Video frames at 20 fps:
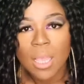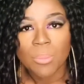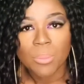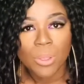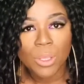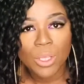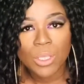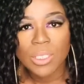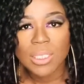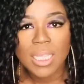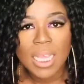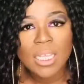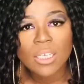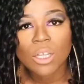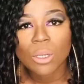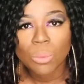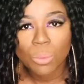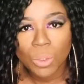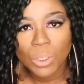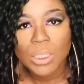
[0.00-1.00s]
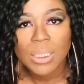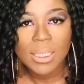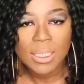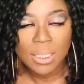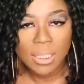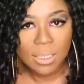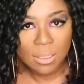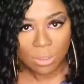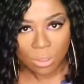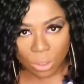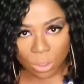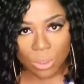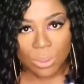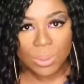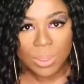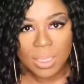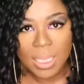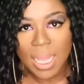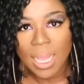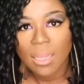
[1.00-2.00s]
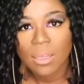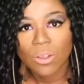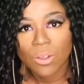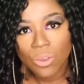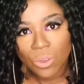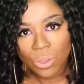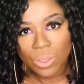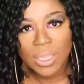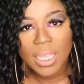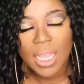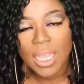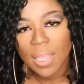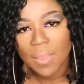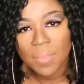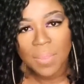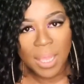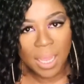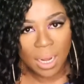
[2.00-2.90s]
because they don't want to lose that good thing in their